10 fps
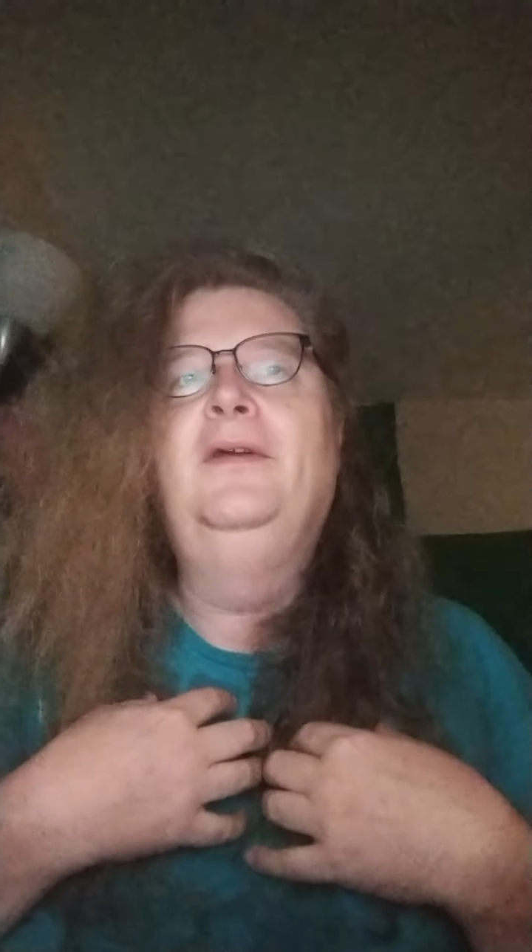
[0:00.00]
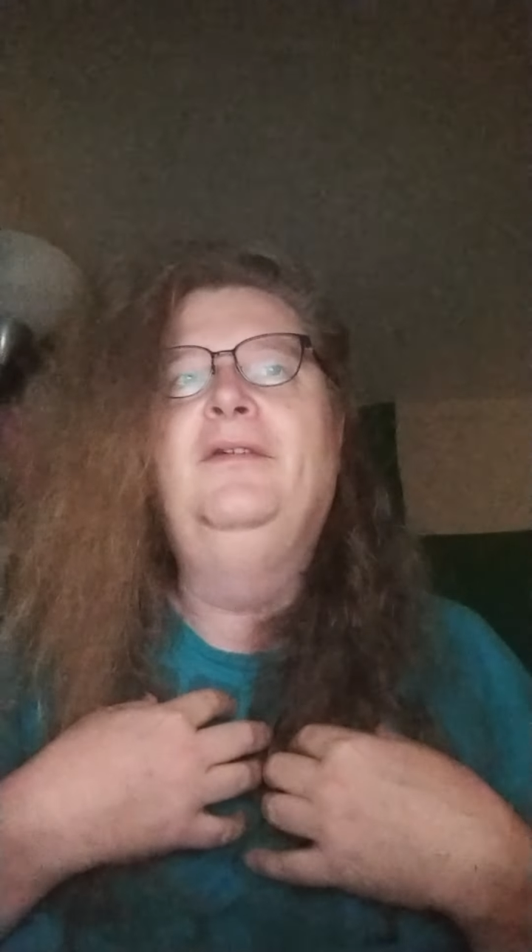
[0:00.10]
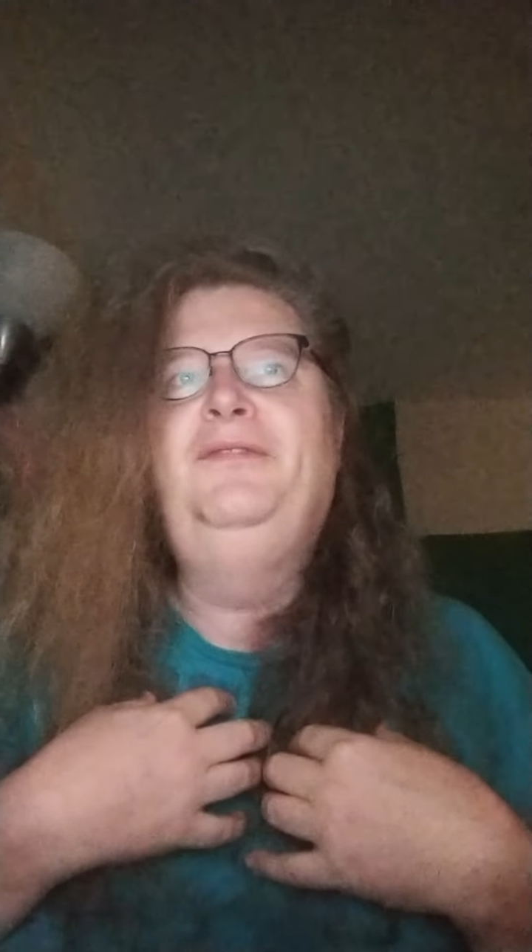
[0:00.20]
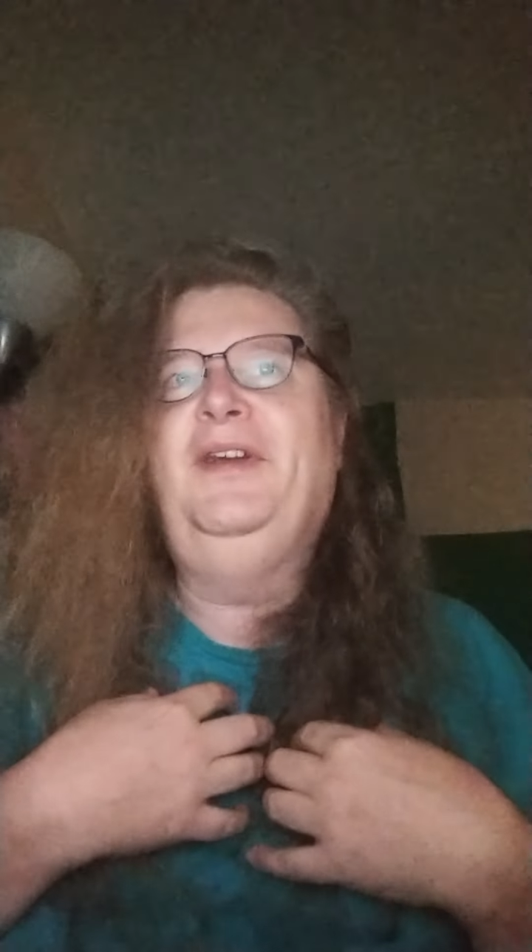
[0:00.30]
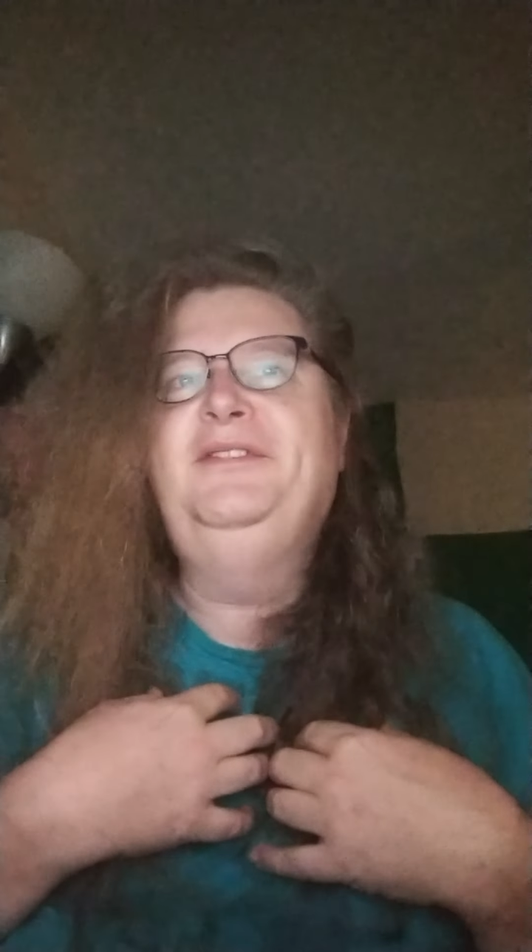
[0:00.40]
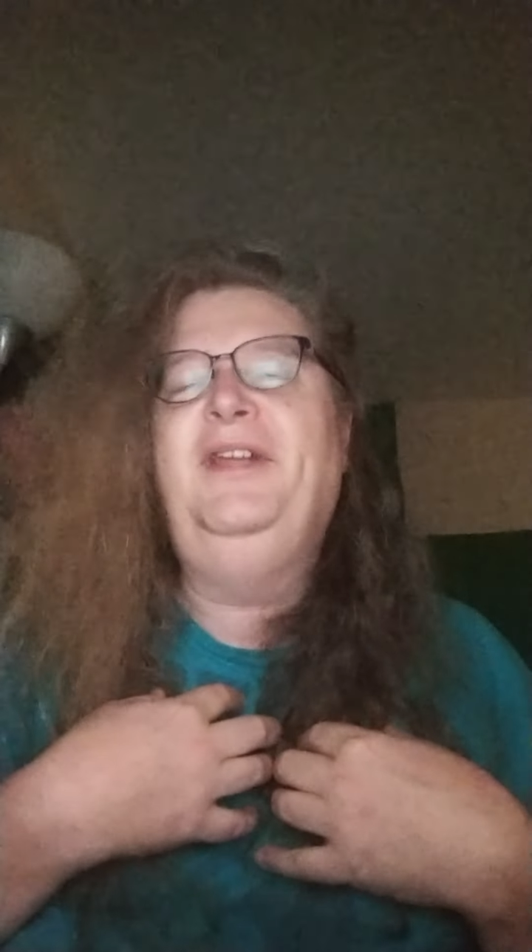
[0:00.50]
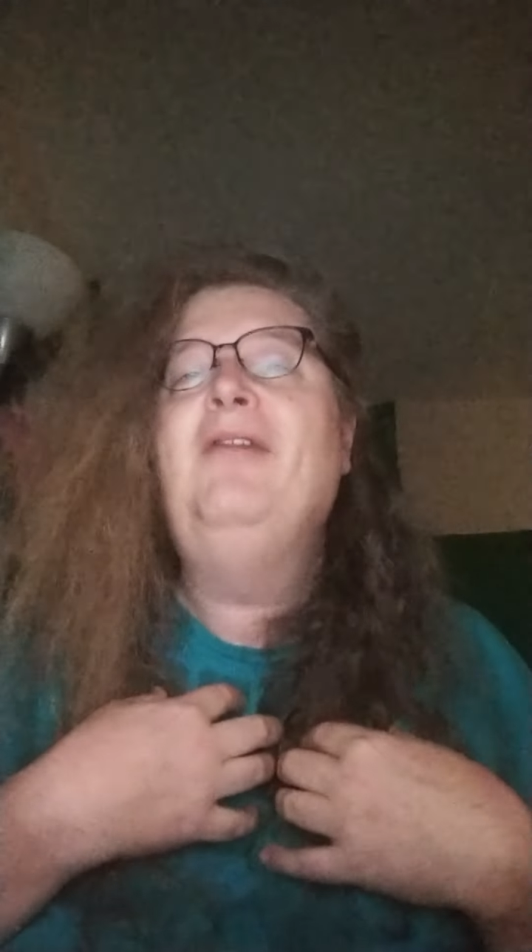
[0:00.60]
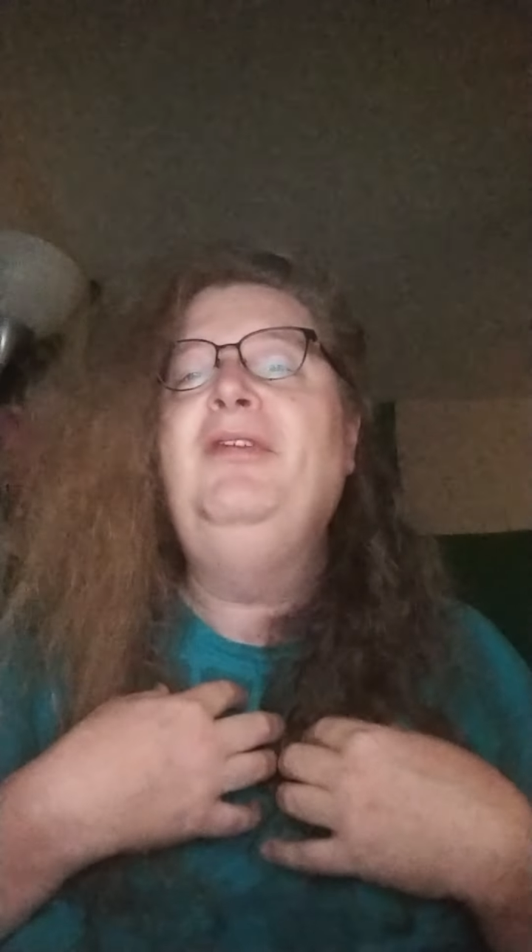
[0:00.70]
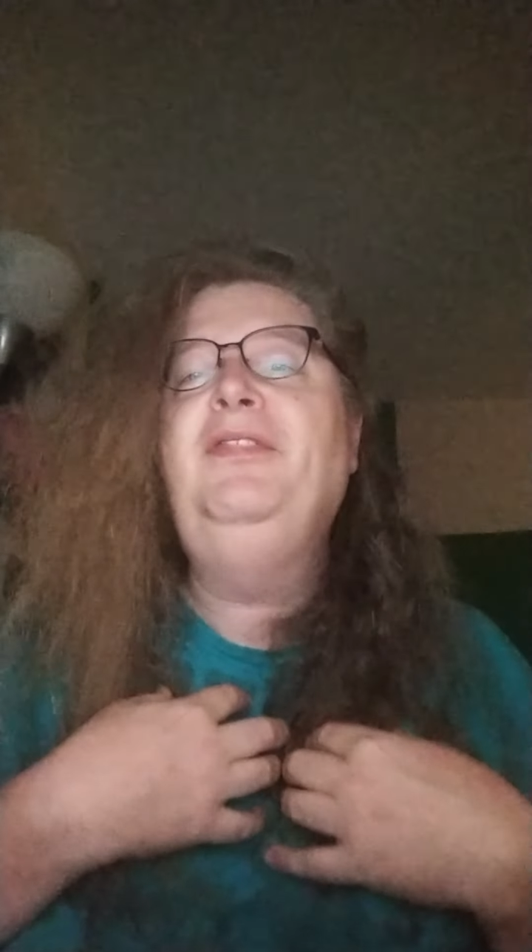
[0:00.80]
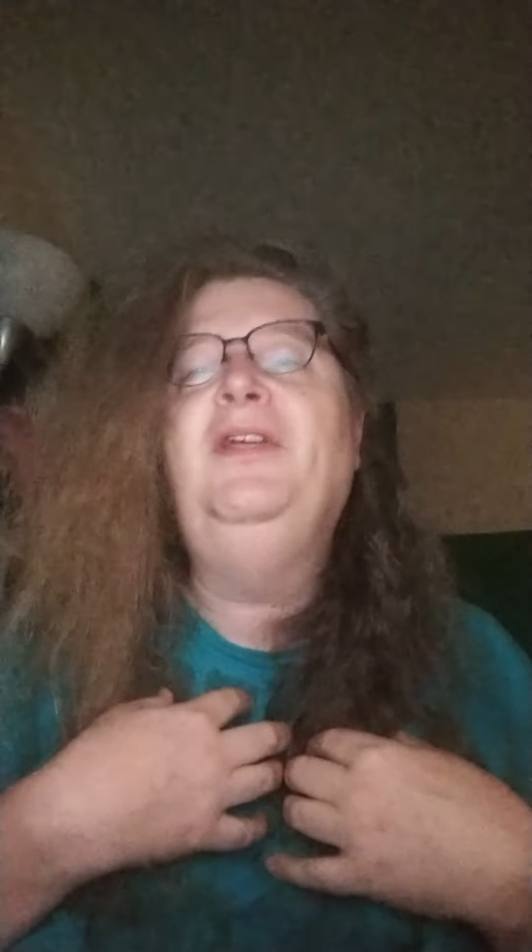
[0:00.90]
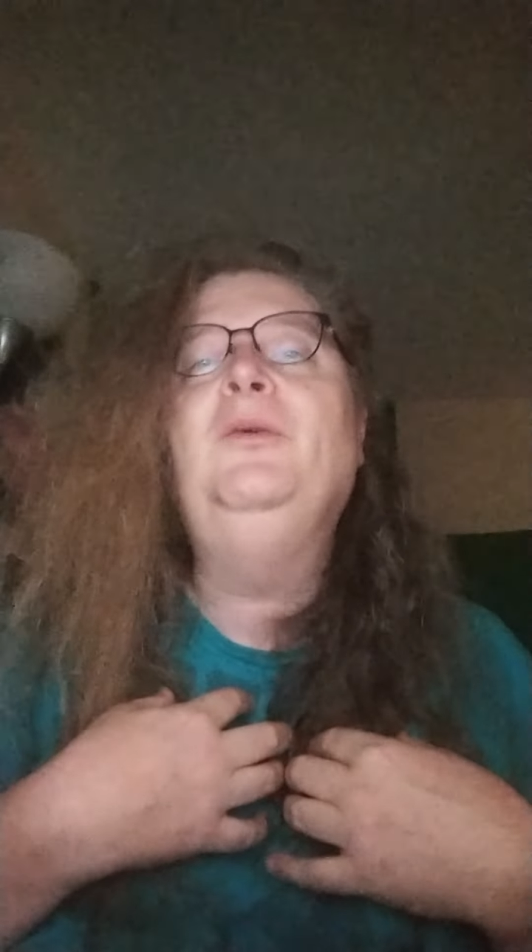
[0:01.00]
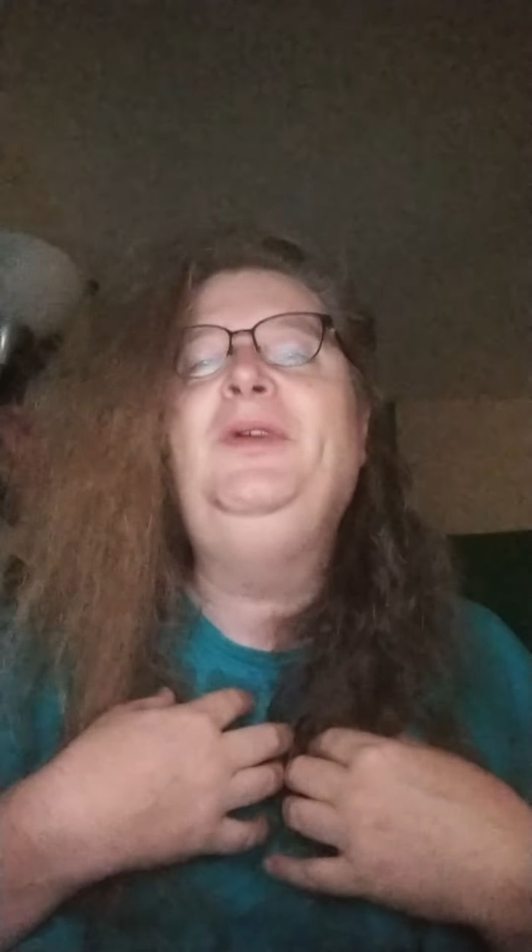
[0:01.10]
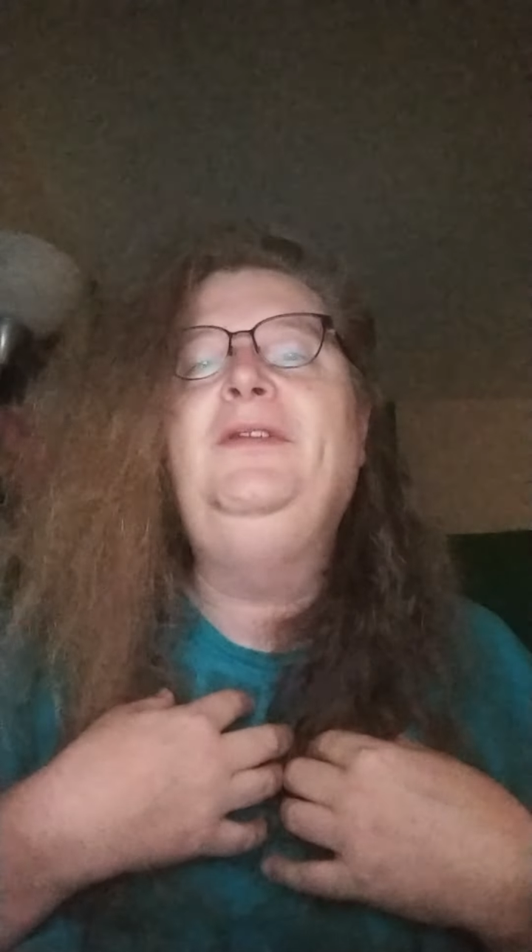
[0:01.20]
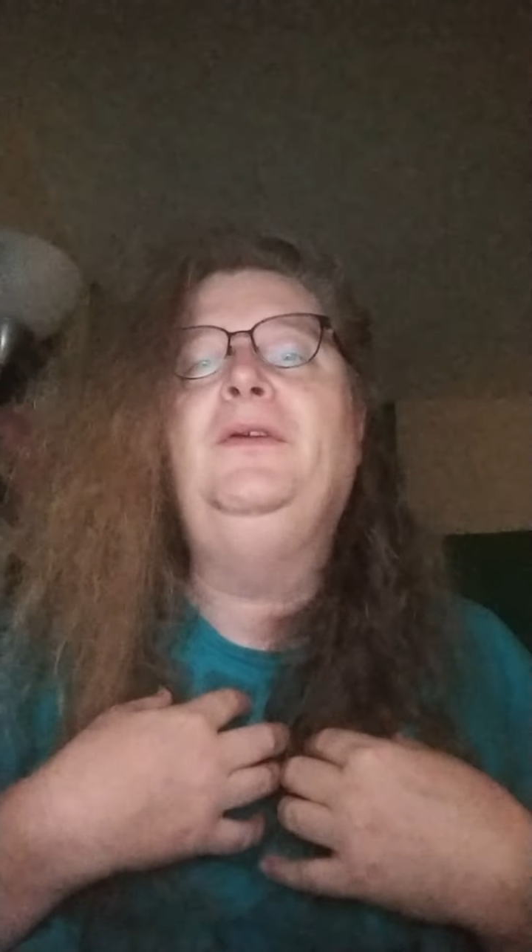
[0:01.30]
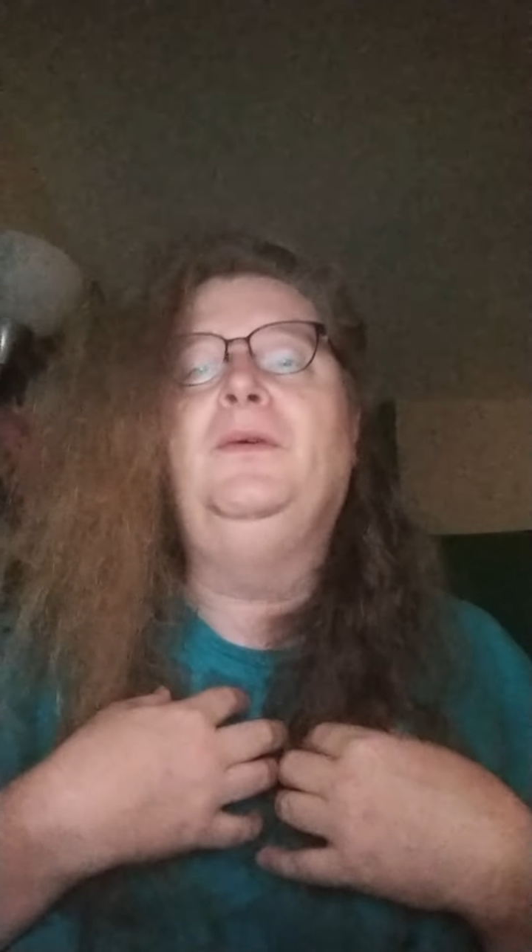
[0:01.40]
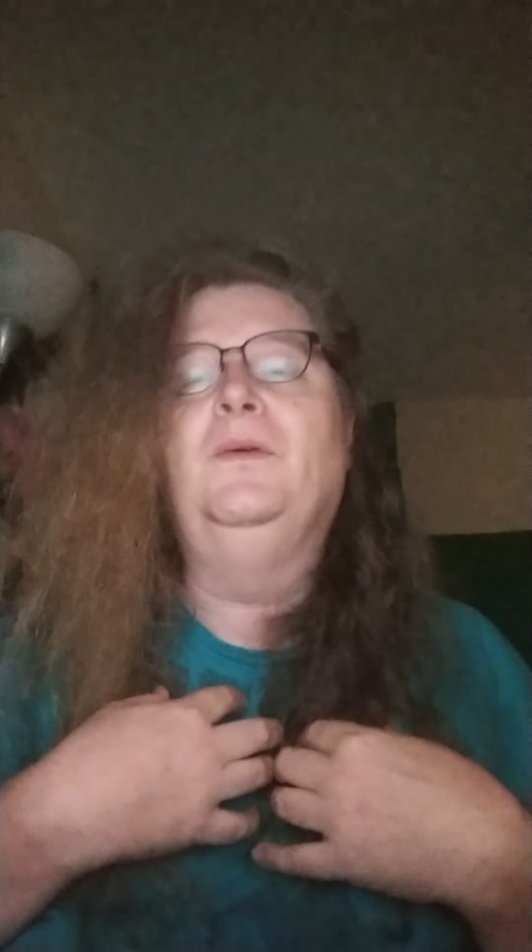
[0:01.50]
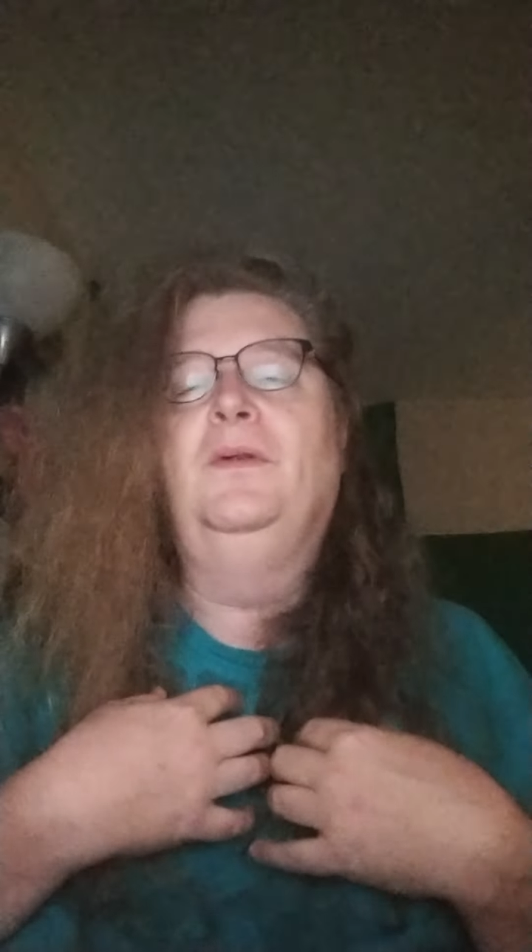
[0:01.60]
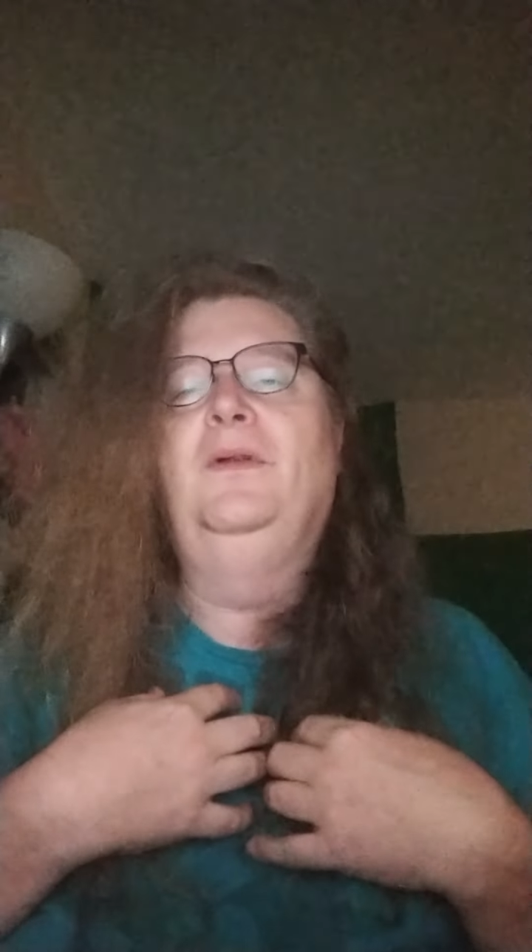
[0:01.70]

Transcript: Fix everything we do,